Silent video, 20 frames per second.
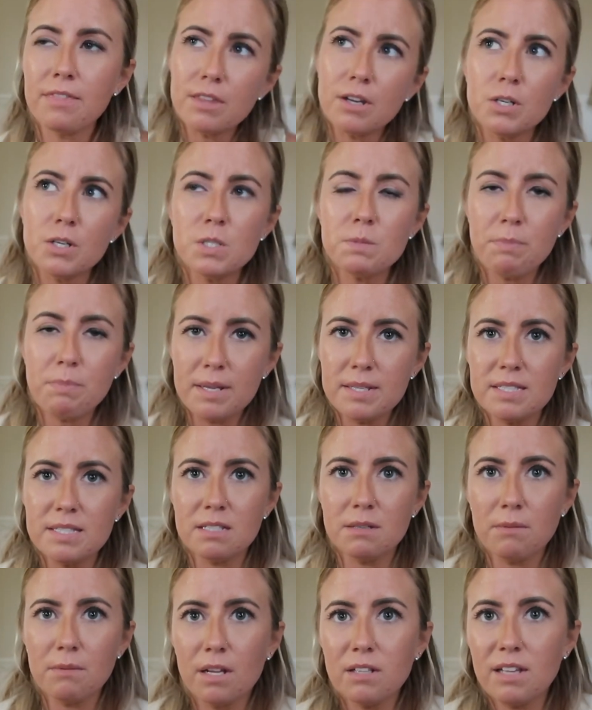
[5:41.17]
There's been
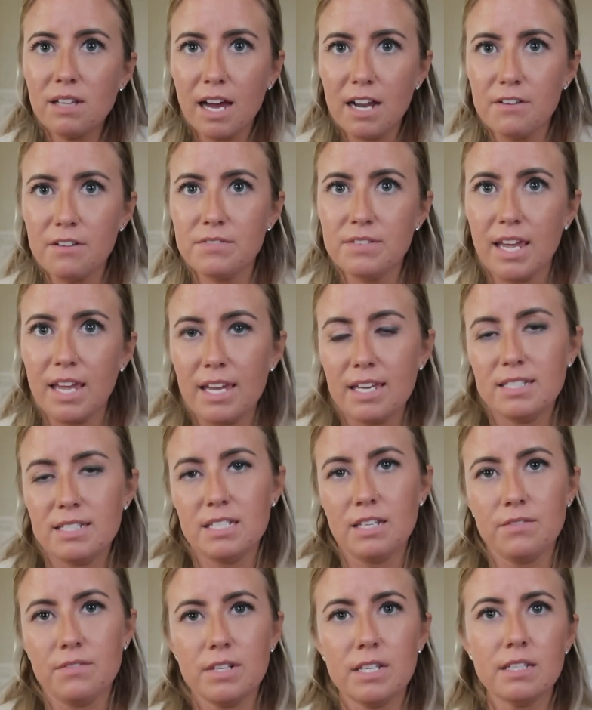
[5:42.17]
some a lot of
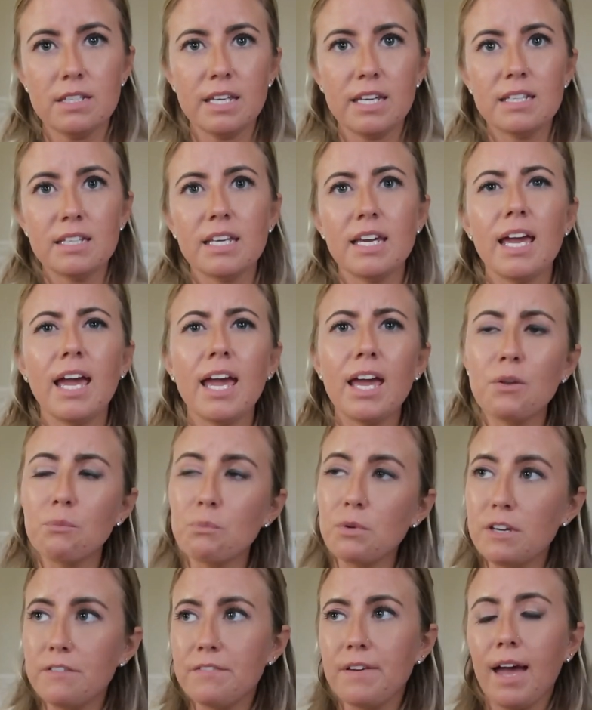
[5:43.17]
negativity lately and
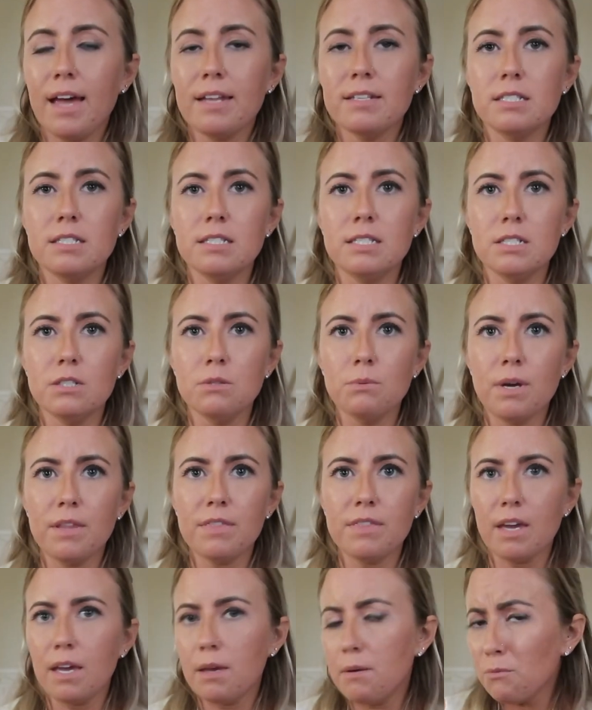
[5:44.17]
we've had to deal
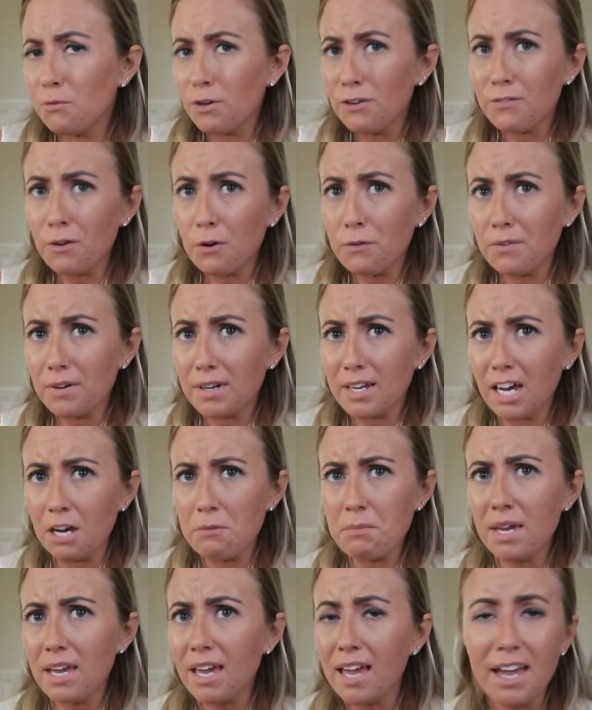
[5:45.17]
with it and we've
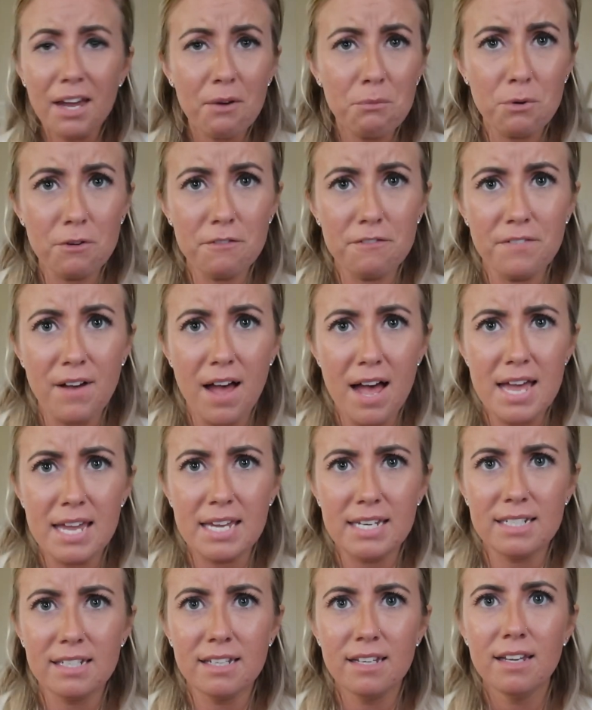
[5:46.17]
overcome it and we're
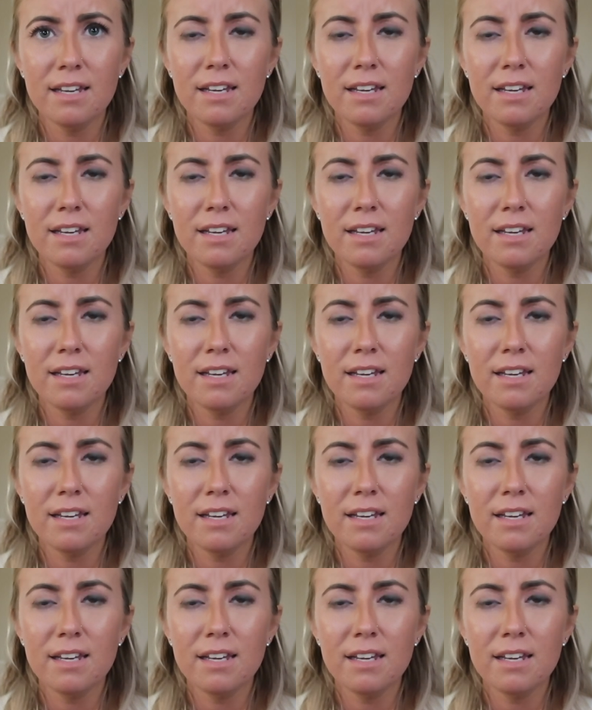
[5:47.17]
fine.